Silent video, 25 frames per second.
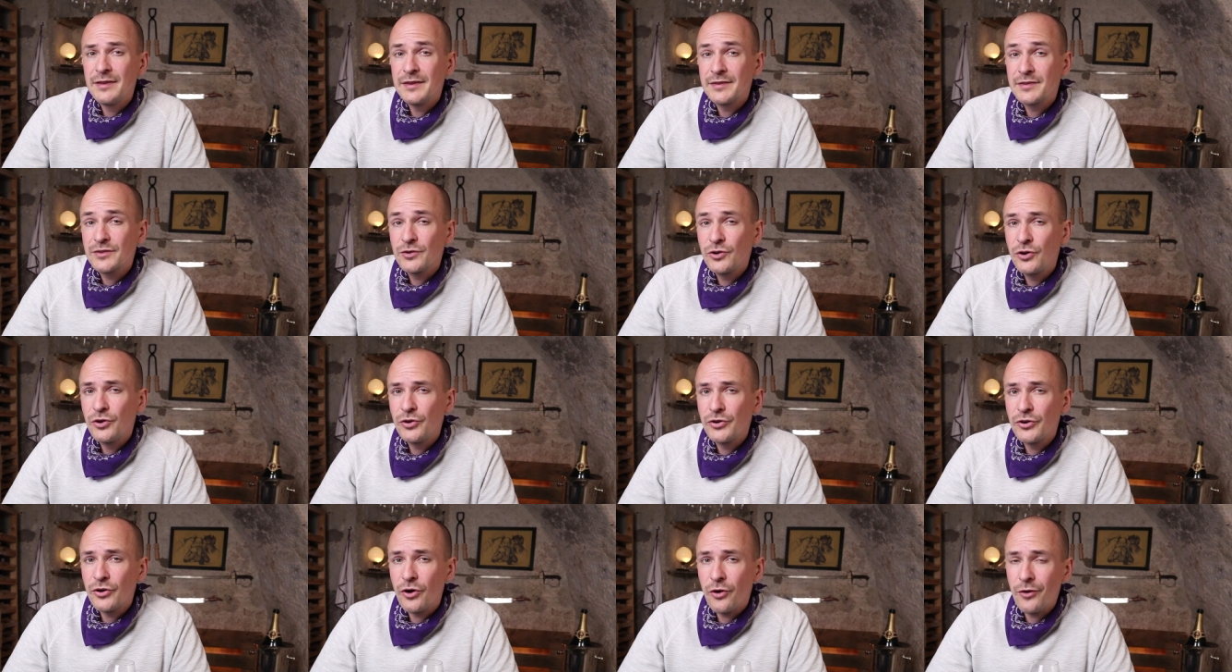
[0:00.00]
This
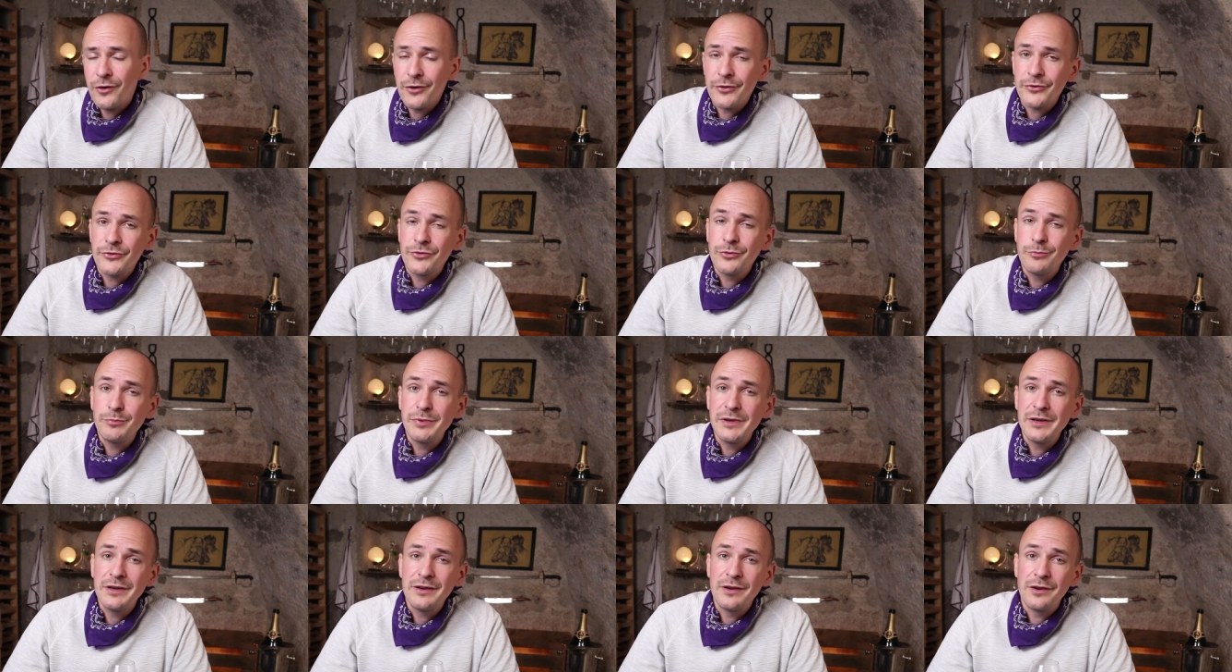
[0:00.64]
could also
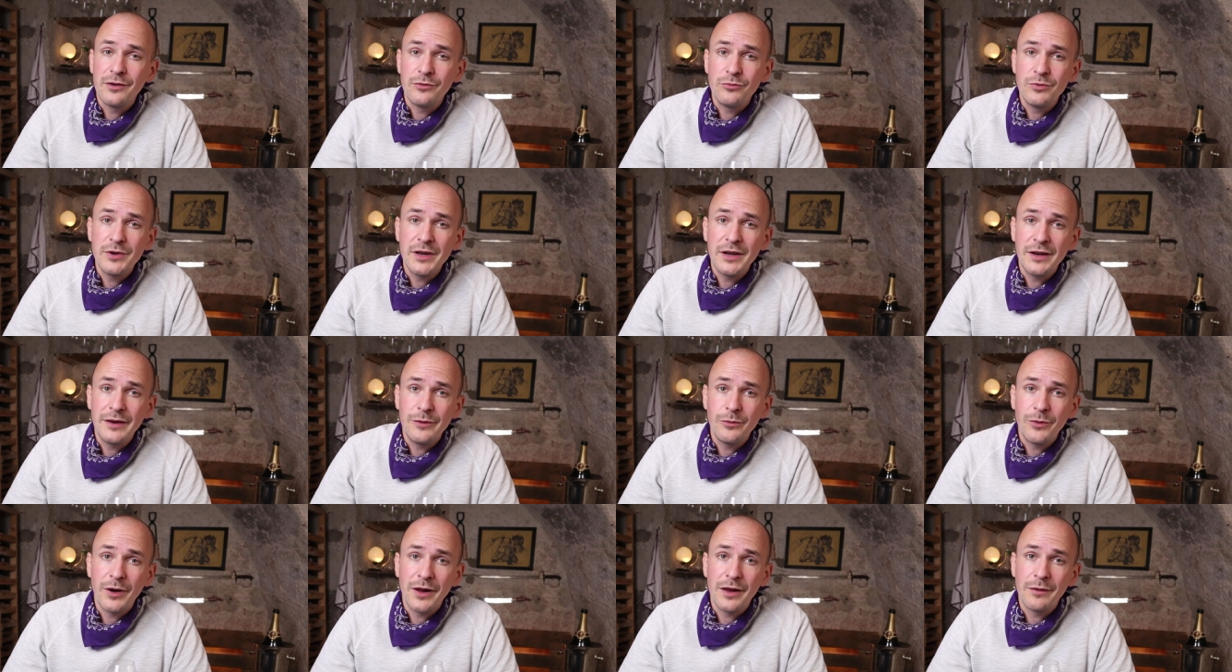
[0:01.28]
be a
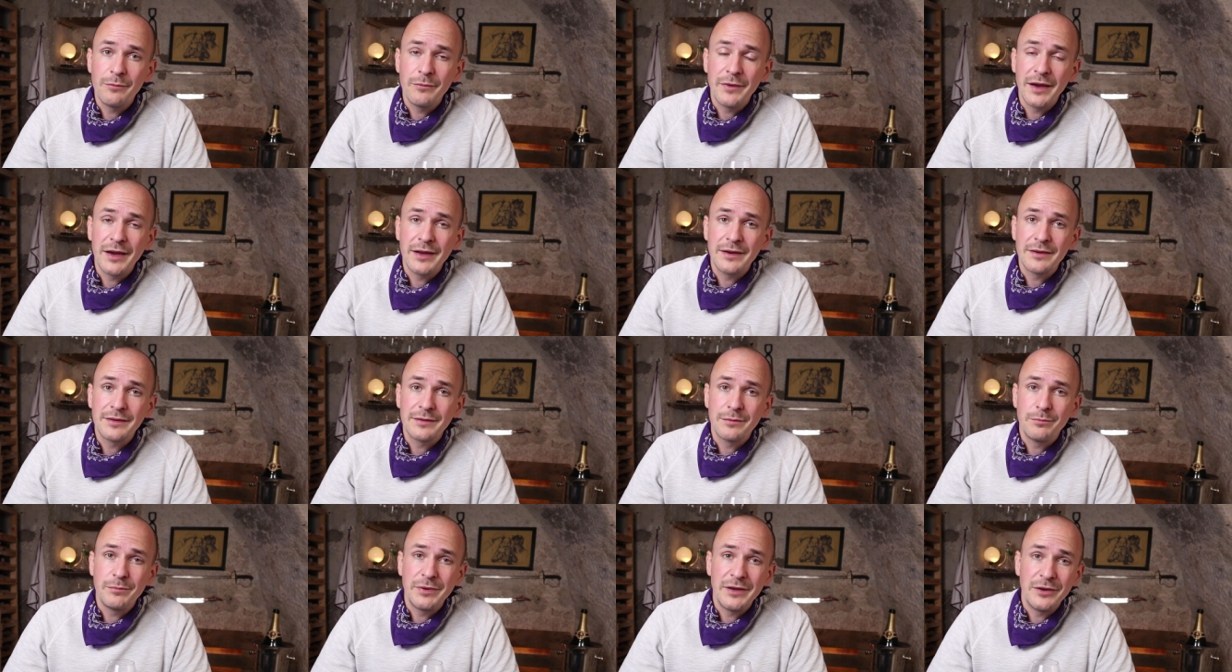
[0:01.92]
really well-made
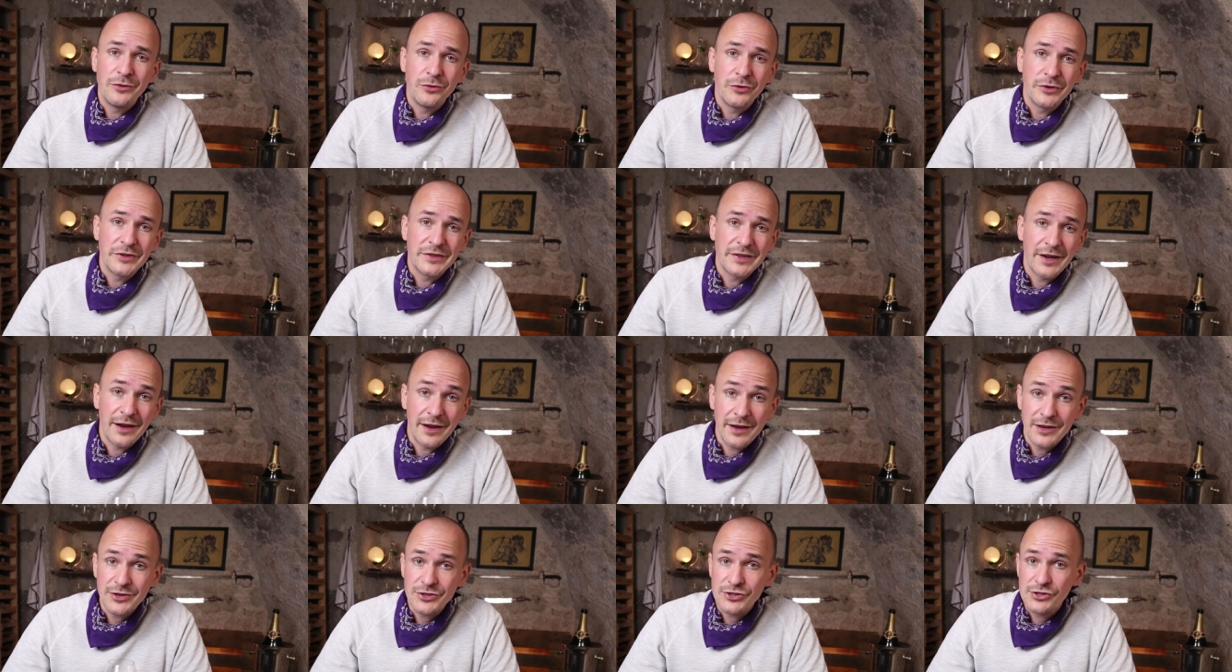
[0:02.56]

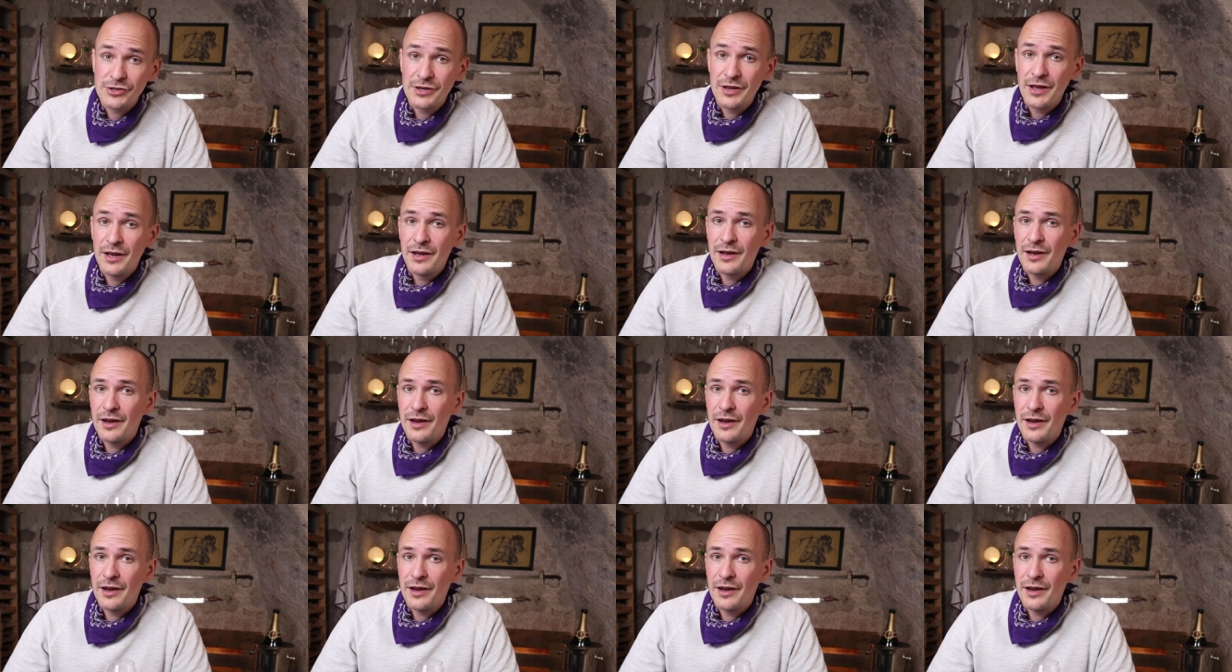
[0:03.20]
Pinotage,